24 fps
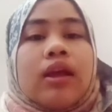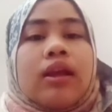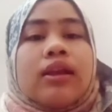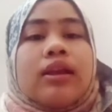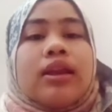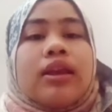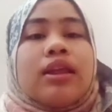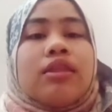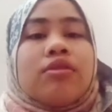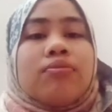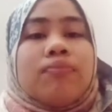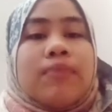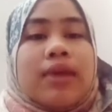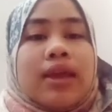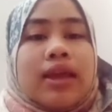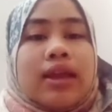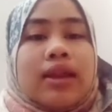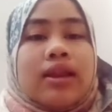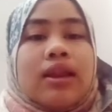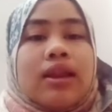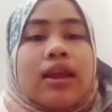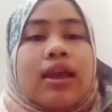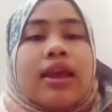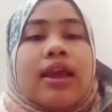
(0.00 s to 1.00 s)
This
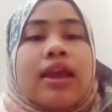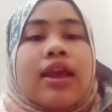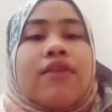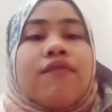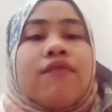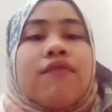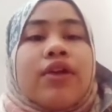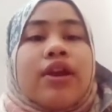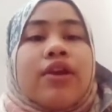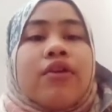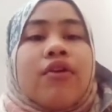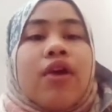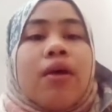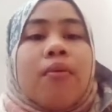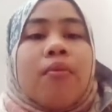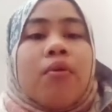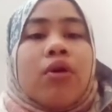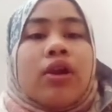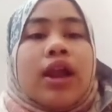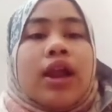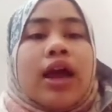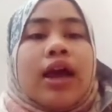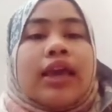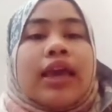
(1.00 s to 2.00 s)
means even
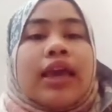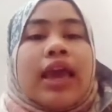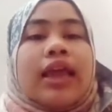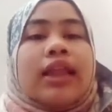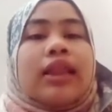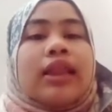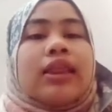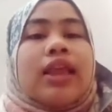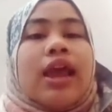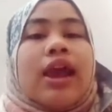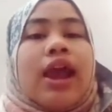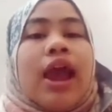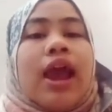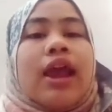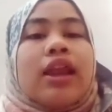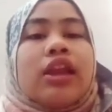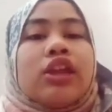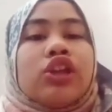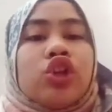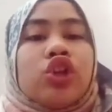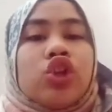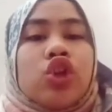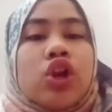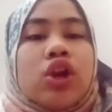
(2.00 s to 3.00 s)
Ramona can take
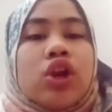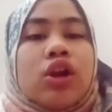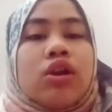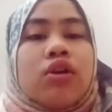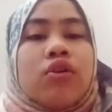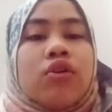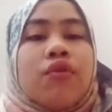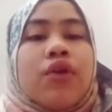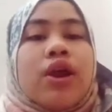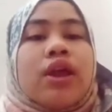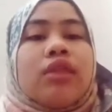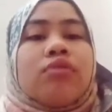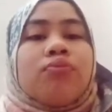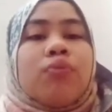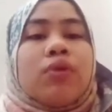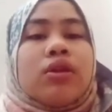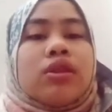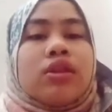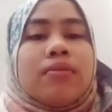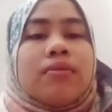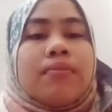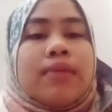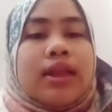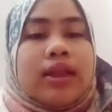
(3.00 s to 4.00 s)
additional
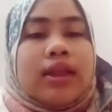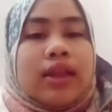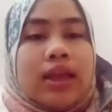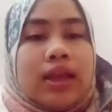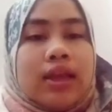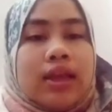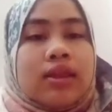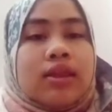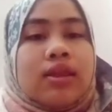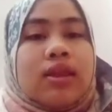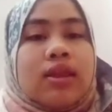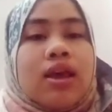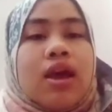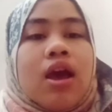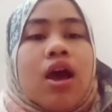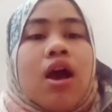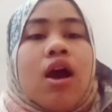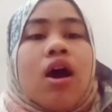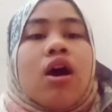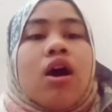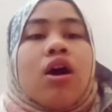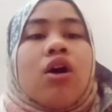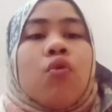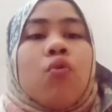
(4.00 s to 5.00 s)
responsibilities,
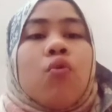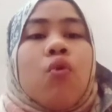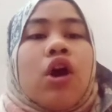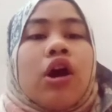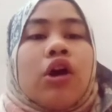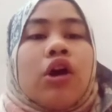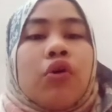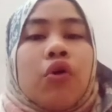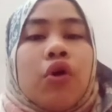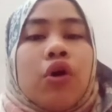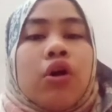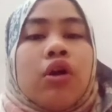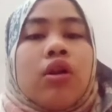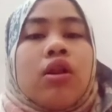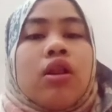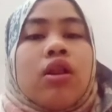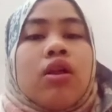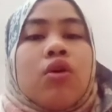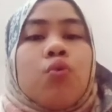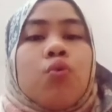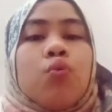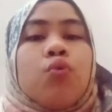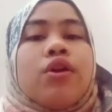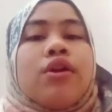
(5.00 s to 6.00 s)
her work role
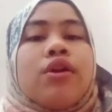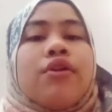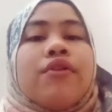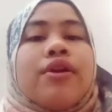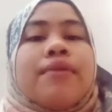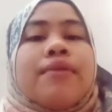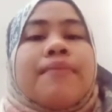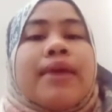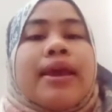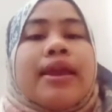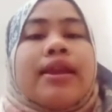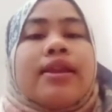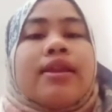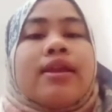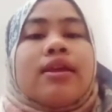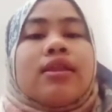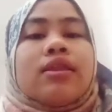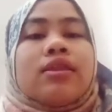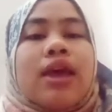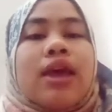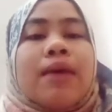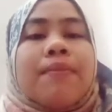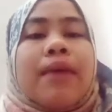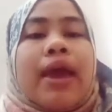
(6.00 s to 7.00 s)
will remain the
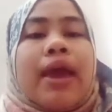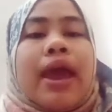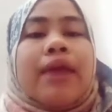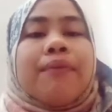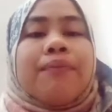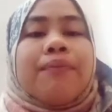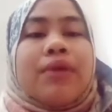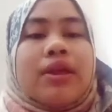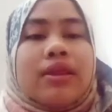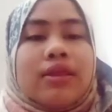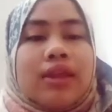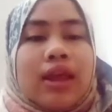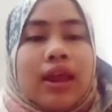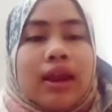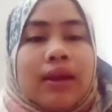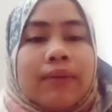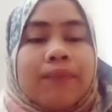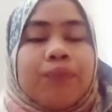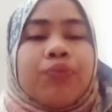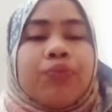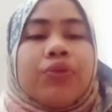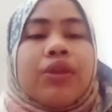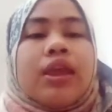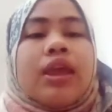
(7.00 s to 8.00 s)
same at present.
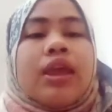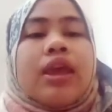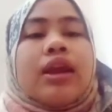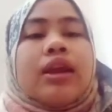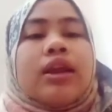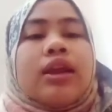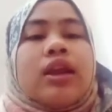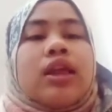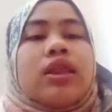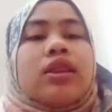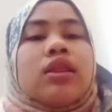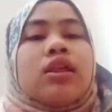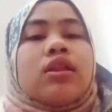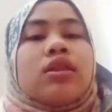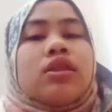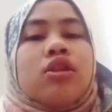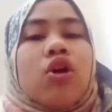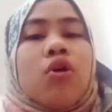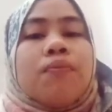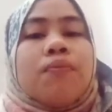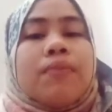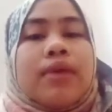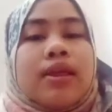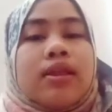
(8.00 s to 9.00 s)
This also
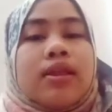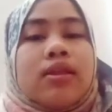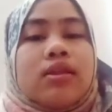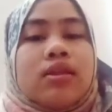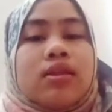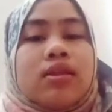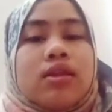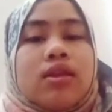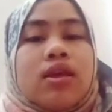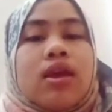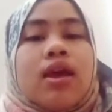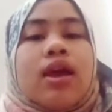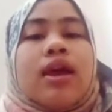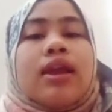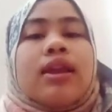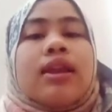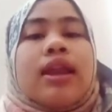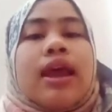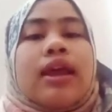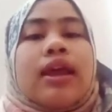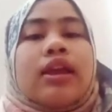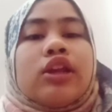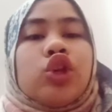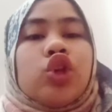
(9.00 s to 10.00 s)
means
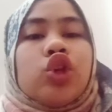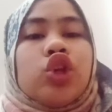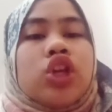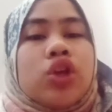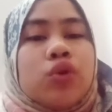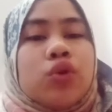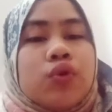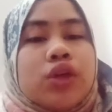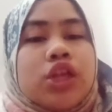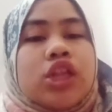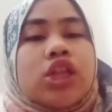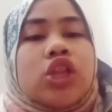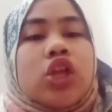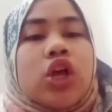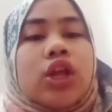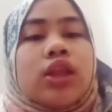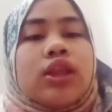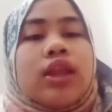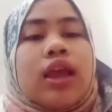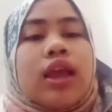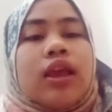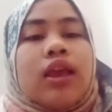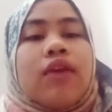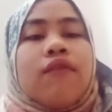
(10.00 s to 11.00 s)
that she will not
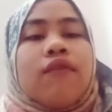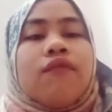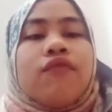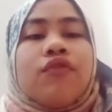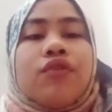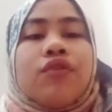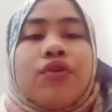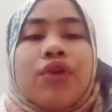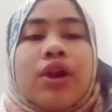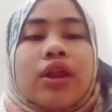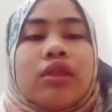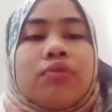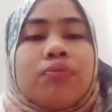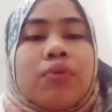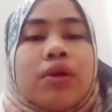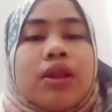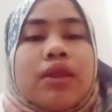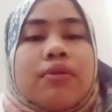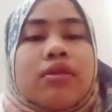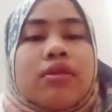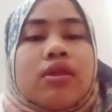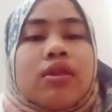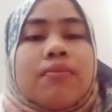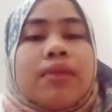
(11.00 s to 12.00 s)
taking full
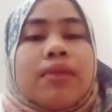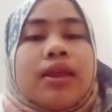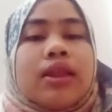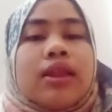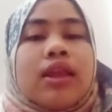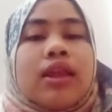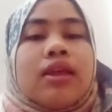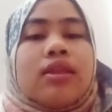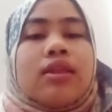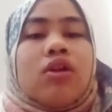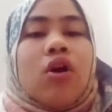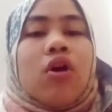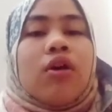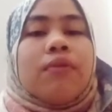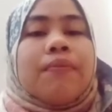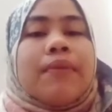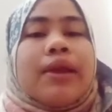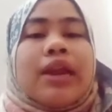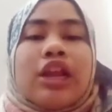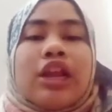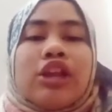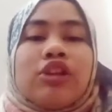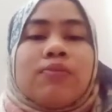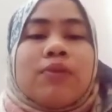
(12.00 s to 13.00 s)
responsibilities on
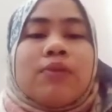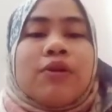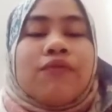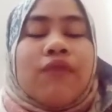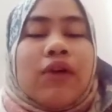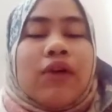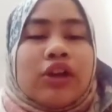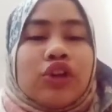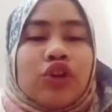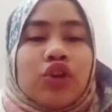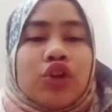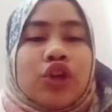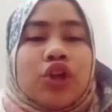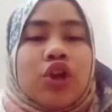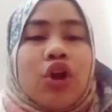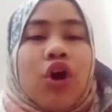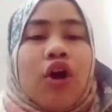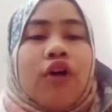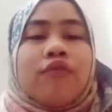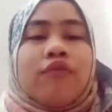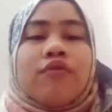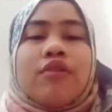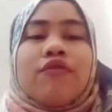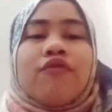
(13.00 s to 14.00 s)
management function
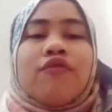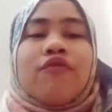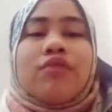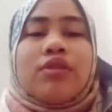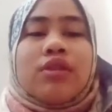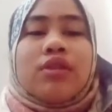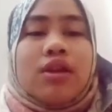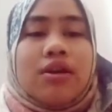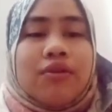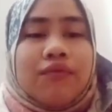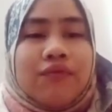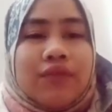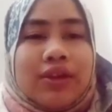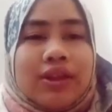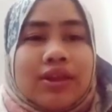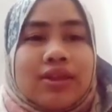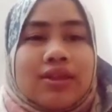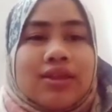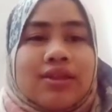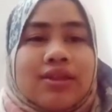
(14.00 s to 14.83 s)
of the service.